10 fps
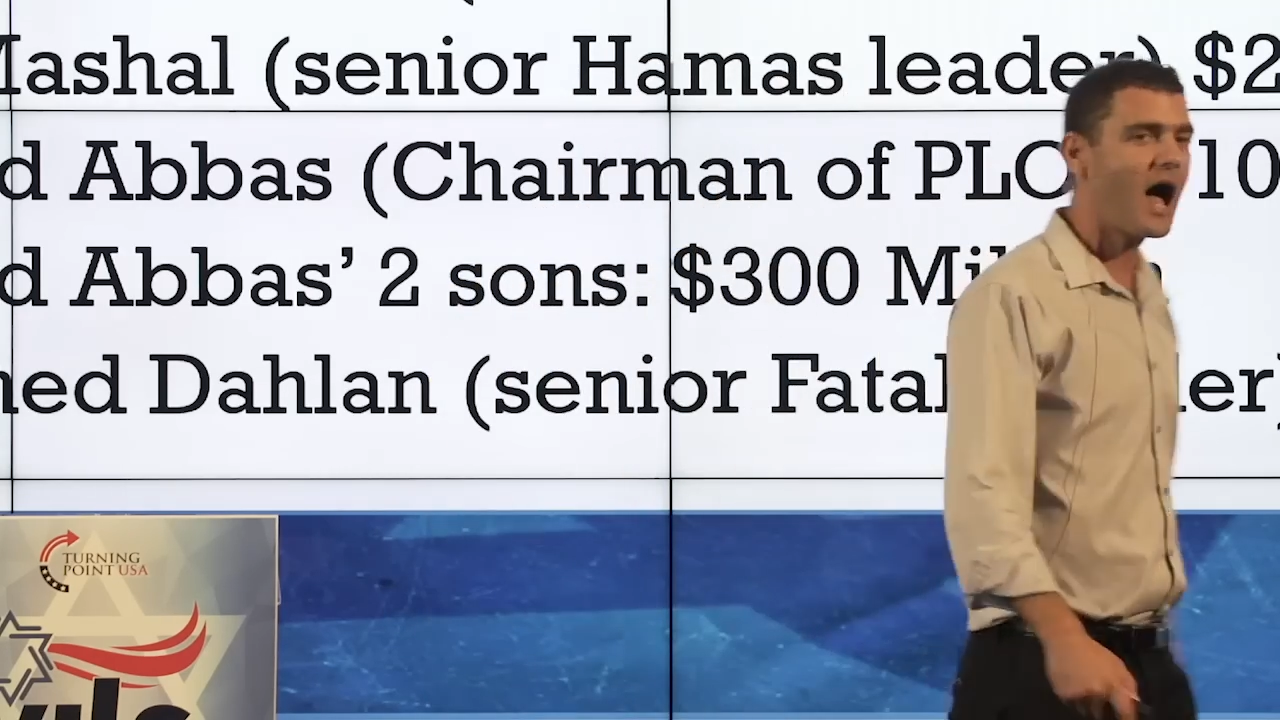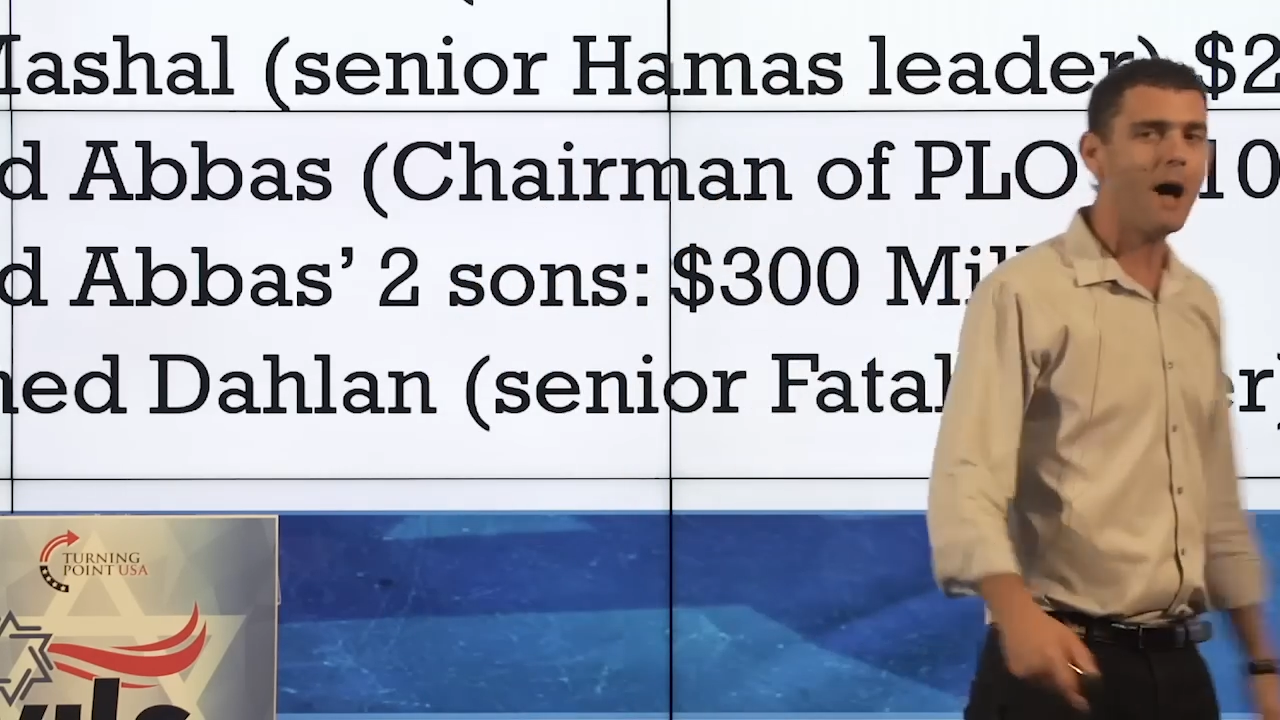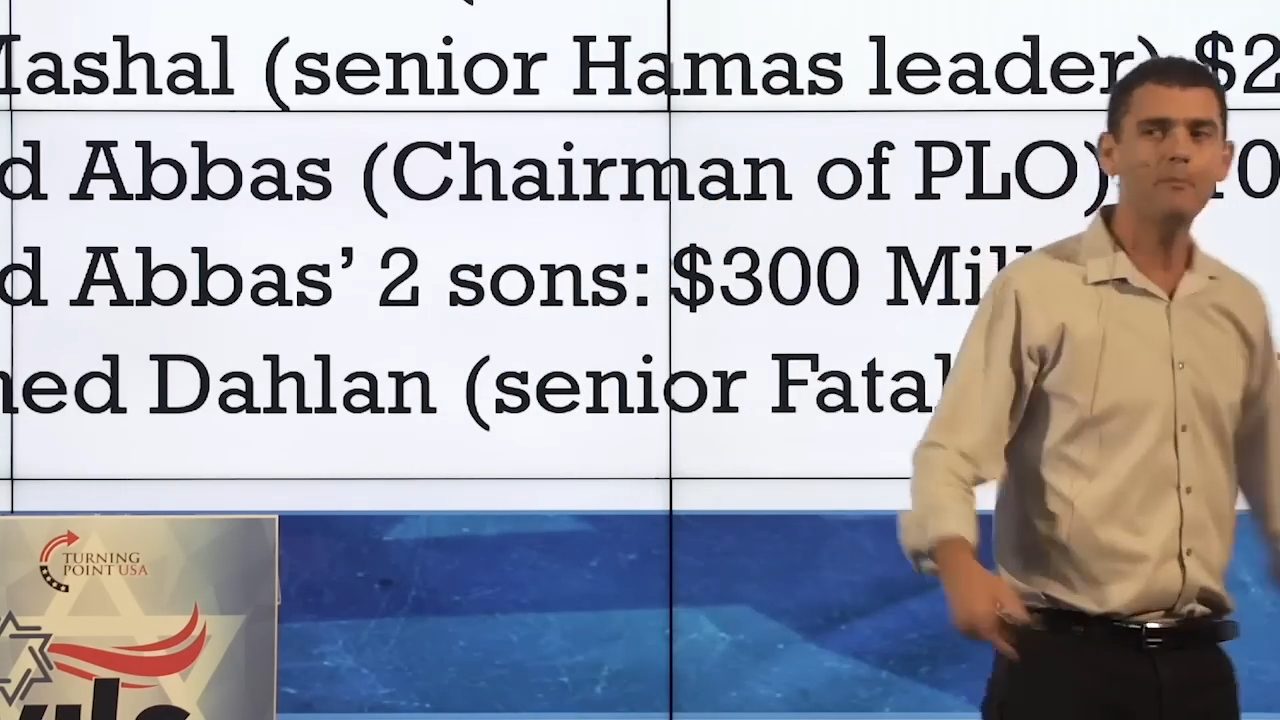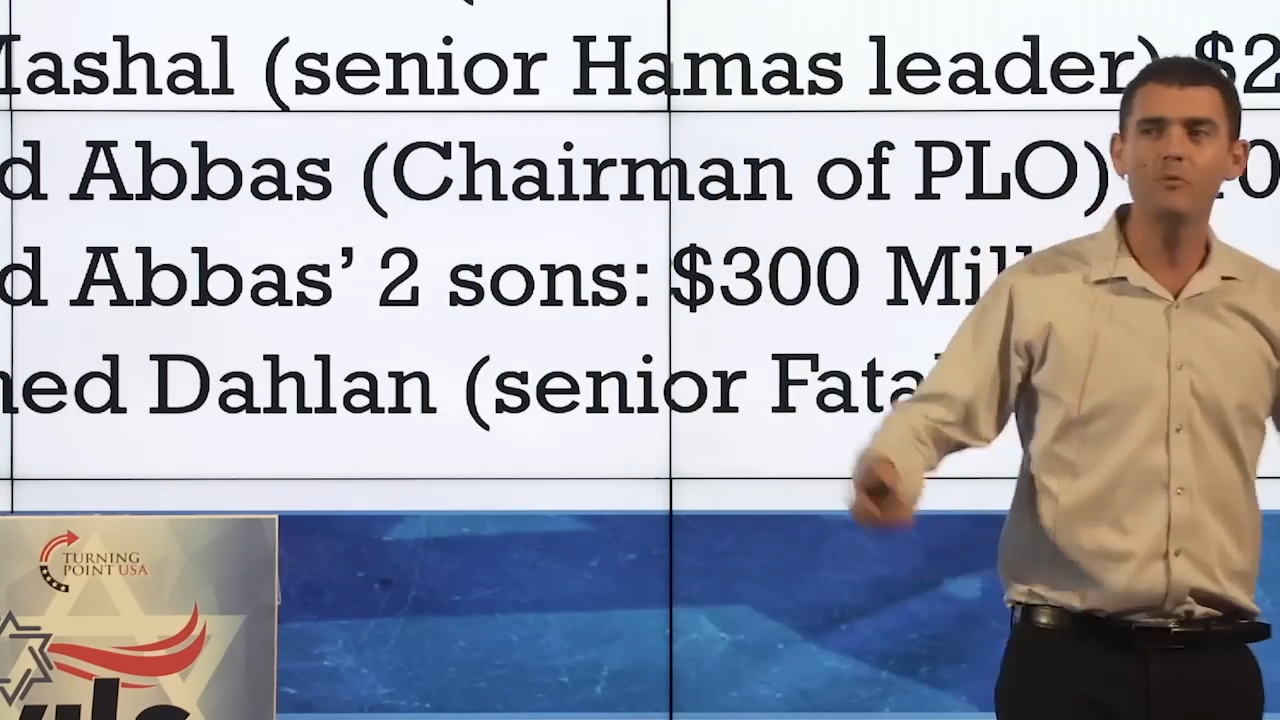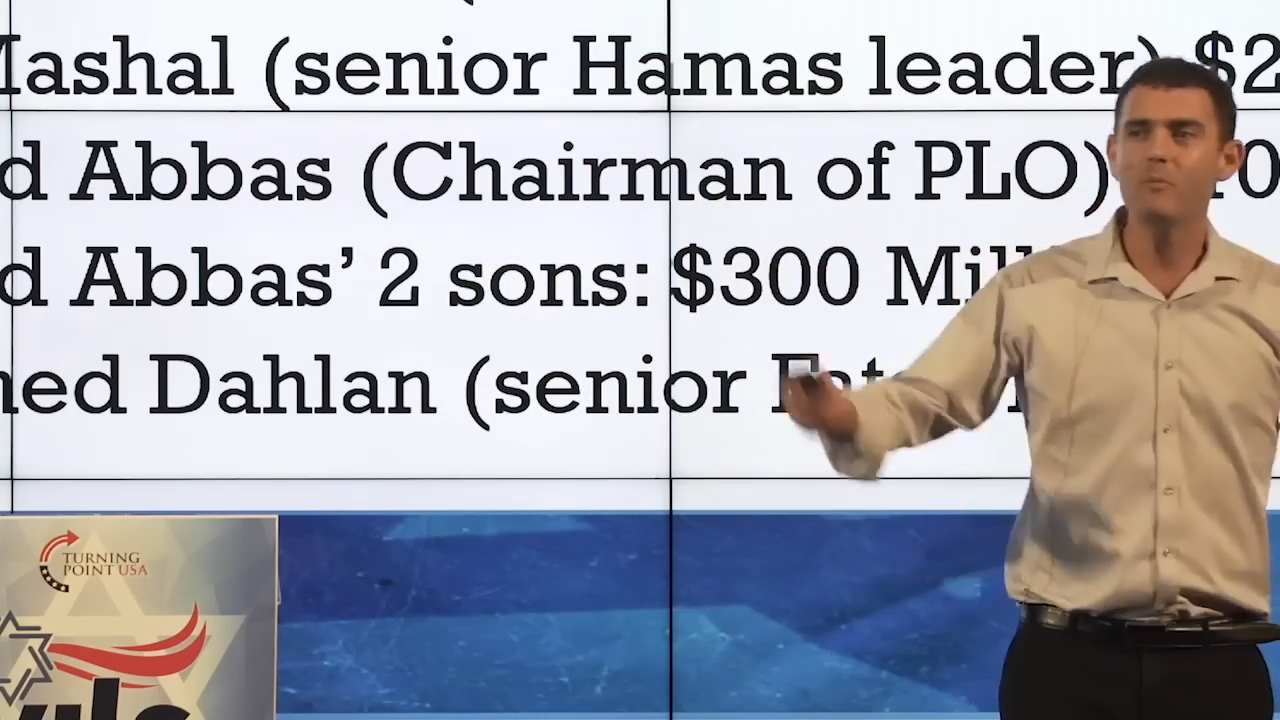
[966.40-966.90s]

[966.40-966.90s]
Abu